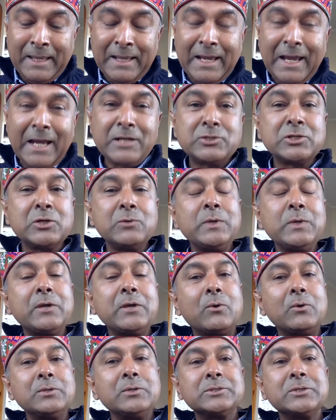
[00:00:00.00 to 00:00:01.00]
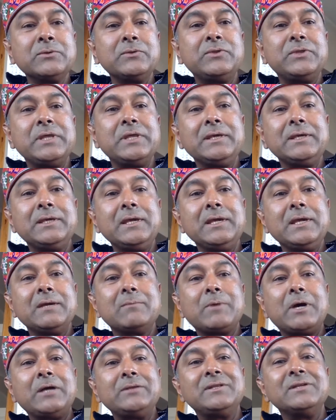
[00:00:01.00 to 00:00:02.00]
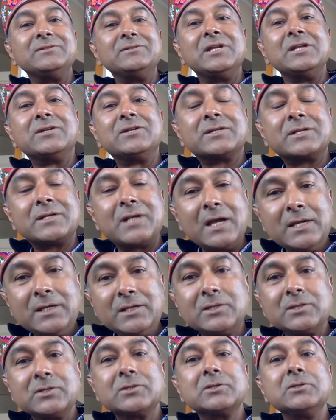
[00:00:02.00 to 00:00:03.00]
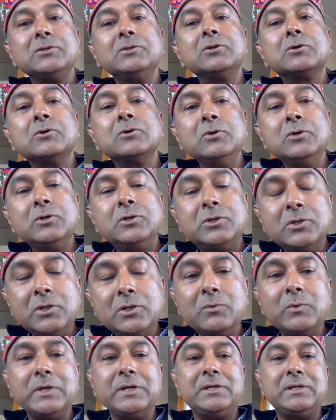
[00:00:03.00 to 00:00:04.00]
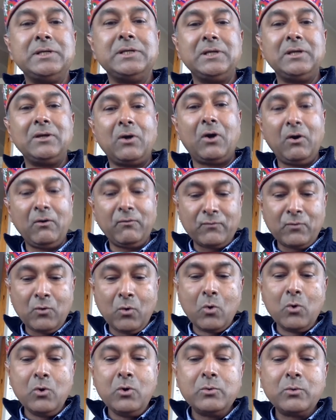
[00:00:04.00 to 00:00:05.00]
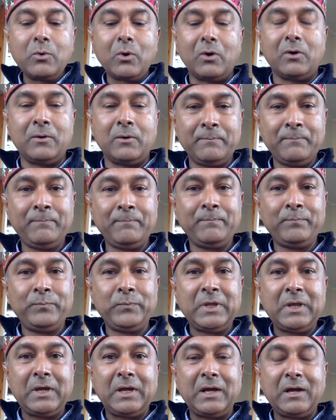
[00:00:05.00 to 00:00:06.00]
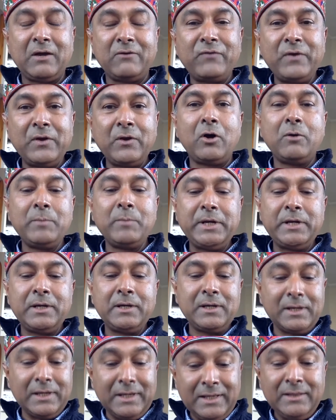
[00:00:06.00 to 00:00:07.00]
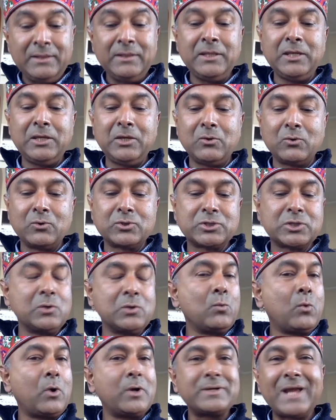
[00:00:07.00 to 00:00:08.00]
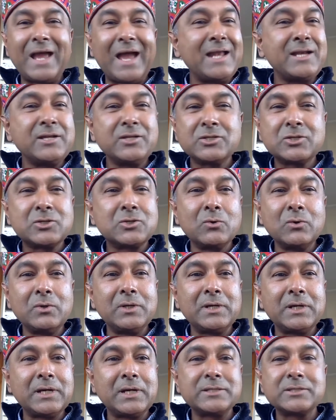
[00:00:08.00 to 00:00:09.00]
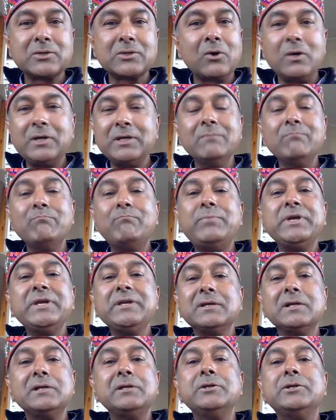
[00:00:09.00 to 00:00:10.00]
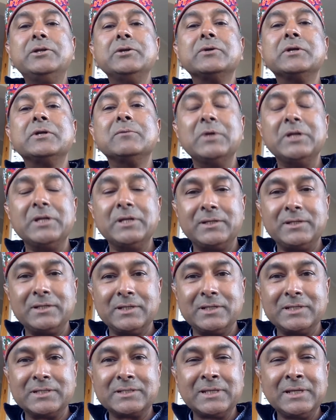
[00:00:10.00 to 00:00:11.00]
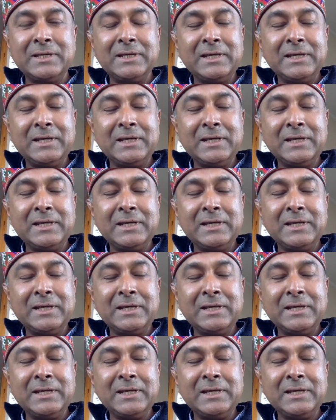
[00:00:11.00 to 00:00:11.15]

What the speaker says: And so we are also thinking about the detritus and the continuity of Cold War phenomena in the ocean, what Ann Stoler has called imperial durabilities,